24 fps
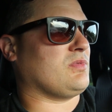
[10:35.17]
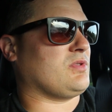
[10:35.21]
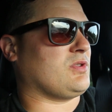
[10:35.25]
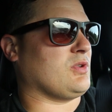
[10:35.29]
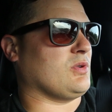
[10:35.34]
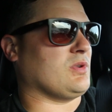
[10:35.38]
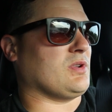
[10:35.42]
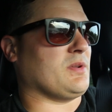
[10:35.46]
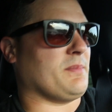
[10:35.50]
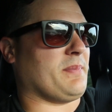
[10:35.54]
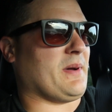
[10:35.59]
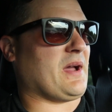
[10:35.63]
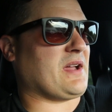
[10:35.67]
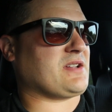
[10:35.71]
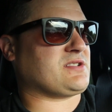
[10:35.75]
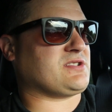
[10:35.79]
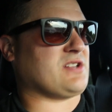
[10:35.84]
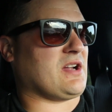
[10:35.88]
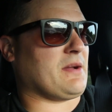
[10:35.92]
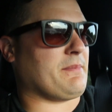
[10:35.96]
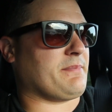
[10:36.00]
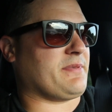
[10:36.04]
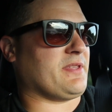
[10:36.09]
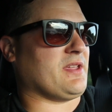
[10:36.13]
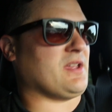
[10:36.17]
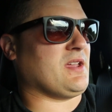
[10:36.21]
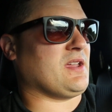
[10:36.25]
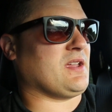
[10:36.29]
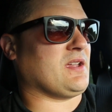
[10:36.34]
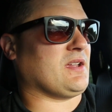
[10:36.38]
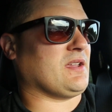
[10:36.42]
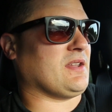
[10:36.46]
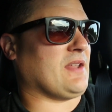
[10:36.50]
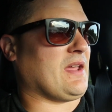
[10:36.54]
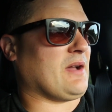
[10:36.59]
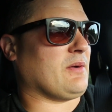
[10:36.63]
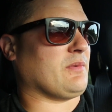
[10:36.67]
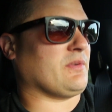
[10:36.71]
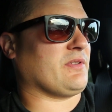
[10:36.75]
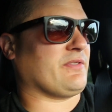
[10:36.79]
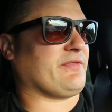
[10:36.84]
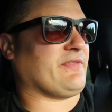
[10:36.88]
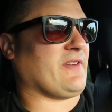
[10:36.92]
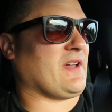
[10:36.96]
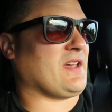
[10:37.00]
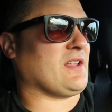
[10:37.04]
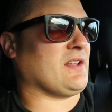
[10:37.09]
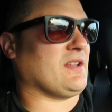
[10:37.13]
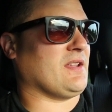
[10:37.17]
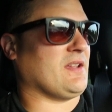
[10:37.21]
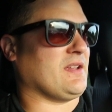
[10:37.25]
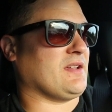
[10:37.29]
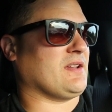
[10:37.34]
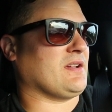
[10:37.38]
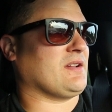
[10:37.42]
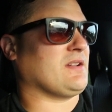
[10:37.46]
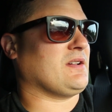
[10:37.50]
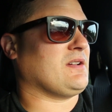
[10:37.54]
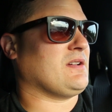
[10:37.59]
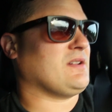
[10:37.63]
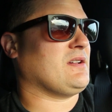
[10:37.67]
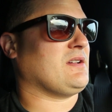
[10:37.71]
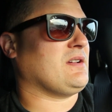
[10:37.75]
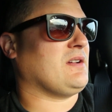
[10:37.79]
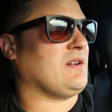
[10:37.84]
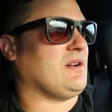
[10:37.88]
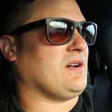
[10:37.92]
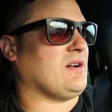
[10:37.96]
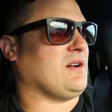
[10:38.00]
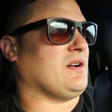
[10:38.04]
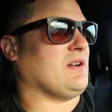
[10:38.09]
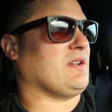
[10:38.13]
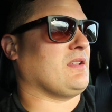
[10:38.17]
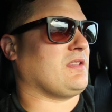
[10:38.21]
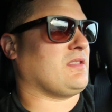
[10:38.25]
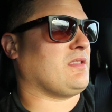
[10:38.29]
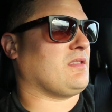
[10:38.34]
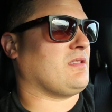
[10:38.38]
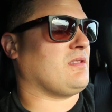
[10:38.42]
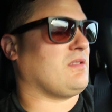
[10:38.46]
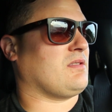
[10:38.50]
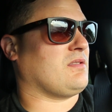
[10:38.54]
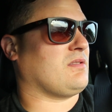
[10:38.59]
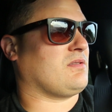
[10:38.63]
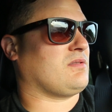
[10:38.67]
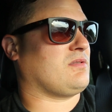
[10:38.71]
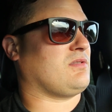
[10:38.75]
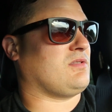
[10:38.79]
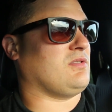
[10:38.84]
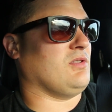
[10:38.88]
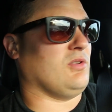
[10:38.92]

doing the bike shop thing, and that was failing uh,